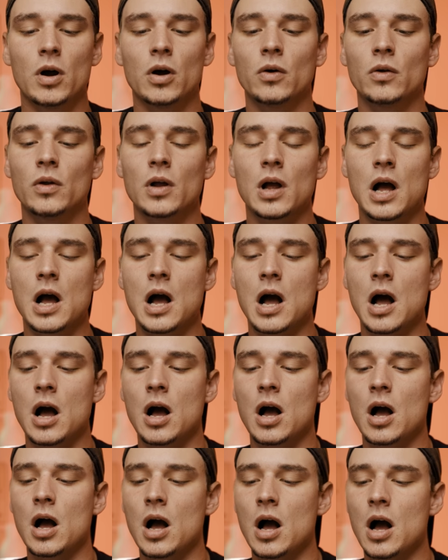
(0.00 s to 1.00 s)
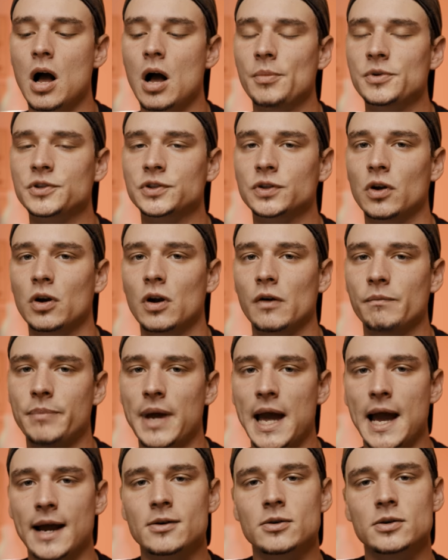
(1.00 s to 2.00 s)
Well, I'm gonna start
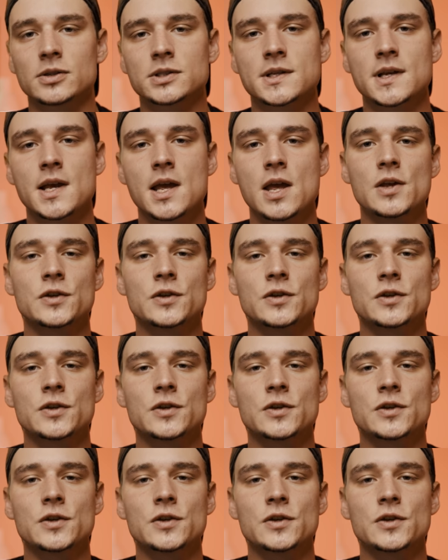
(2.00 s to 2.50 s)
off backwards.